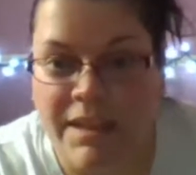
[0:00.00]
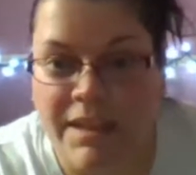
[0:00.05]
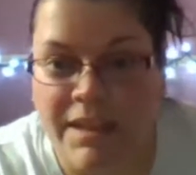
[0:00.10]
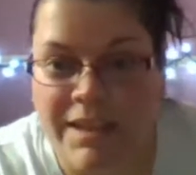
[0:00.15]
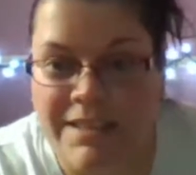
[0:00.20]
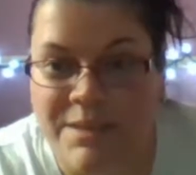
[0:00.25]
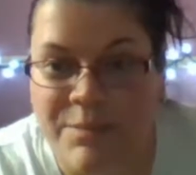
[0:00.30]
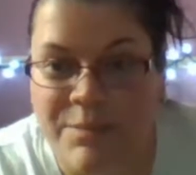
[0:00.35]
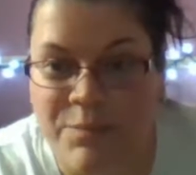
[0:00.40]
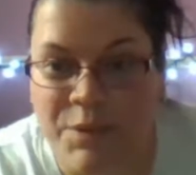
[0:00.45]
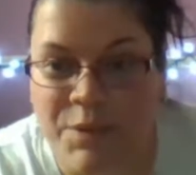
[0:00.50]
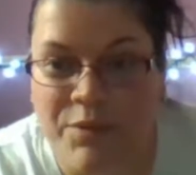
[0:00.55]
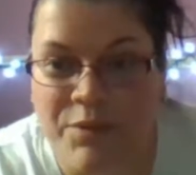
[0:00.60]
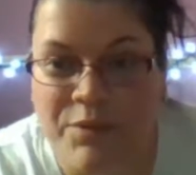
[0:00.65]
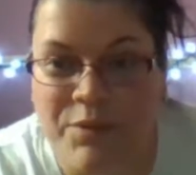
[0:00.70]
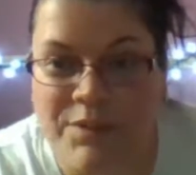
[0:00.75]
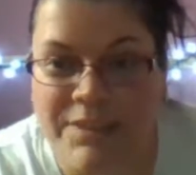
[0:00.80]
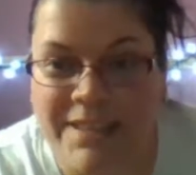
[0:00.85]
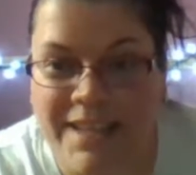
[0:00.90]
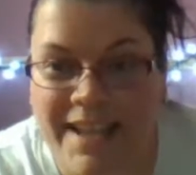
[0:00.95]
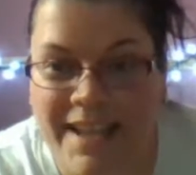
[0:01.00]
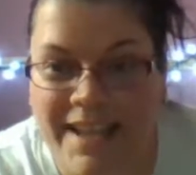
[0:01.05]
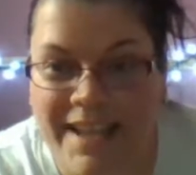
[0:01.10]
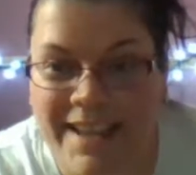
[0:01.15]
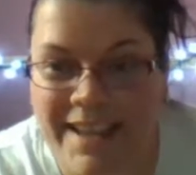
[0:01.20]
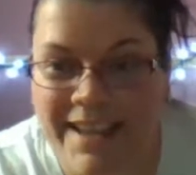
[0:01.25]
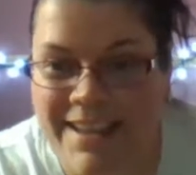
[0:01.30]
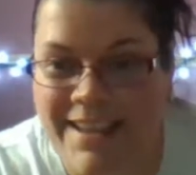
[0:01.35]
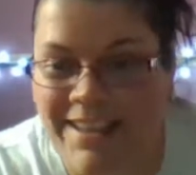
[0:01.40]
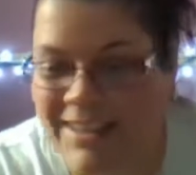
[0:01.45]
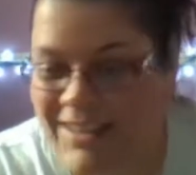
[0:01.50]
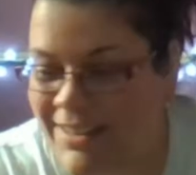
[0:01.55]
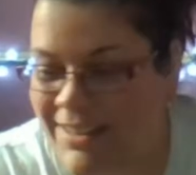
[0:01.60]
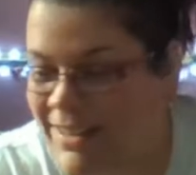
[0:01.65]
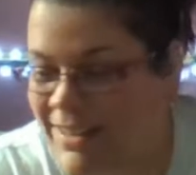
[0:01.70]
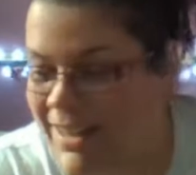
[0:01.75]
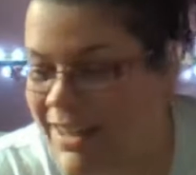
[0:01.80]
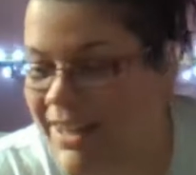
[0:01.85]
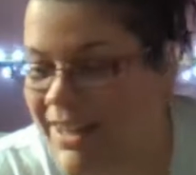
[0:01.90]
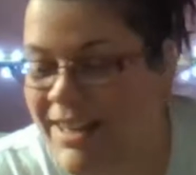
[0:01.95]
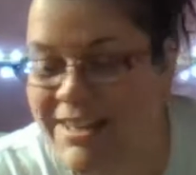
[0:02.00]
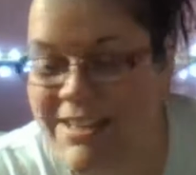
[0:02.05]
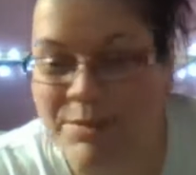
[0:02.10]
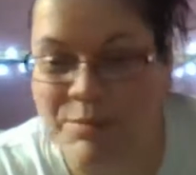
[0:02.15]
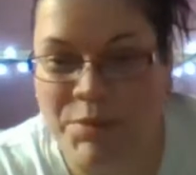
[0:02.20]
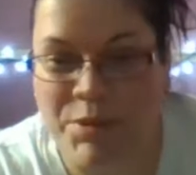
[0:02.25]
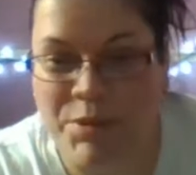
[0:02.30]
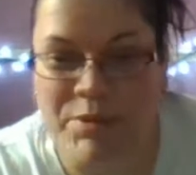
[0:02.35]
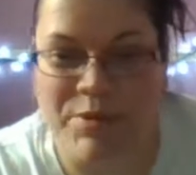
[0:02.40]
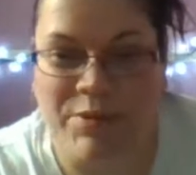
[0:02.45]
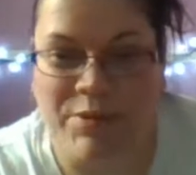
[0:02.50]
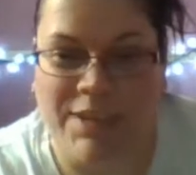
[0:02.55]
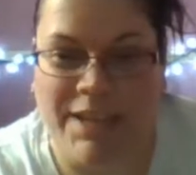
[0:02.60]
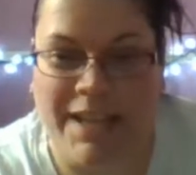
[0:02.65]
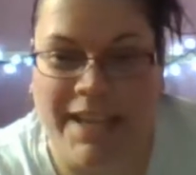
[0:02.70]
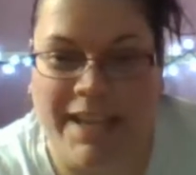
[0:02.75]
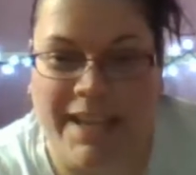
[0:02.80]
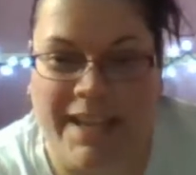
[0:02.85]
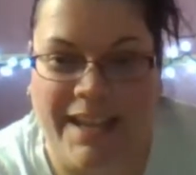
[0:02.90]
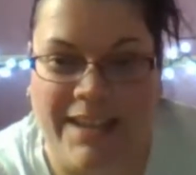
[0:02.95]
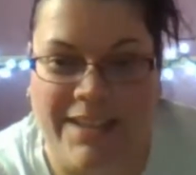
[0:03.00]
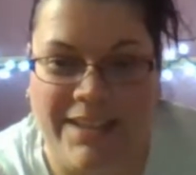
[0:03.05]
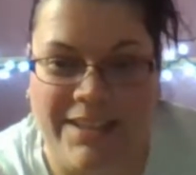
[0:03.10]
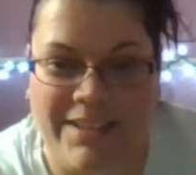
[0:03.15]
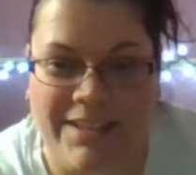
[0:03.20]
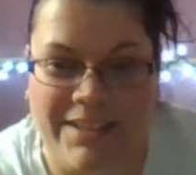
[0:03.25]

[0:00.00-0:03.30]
it's a beautiful day. It is a beautiful day.